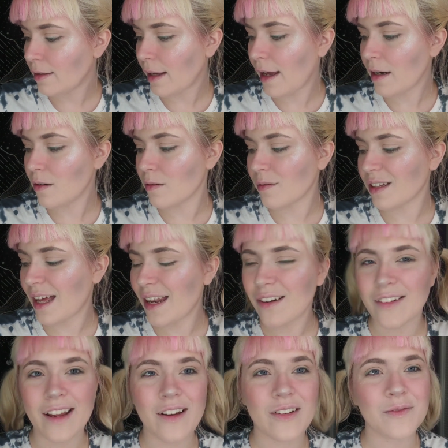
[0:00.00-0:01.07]
I
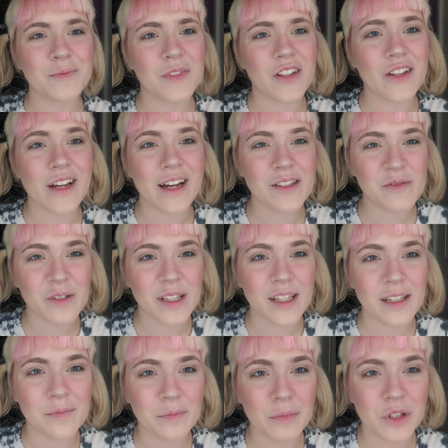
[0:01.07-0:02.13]
don't know. Are you guys
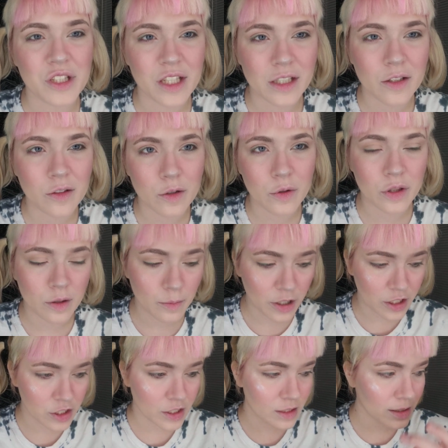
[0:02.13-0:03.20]
really particular with your
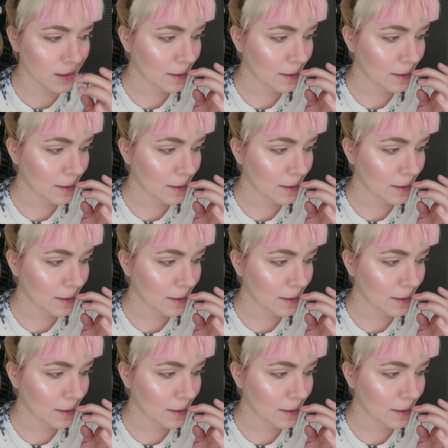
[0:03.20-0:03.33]
brushes?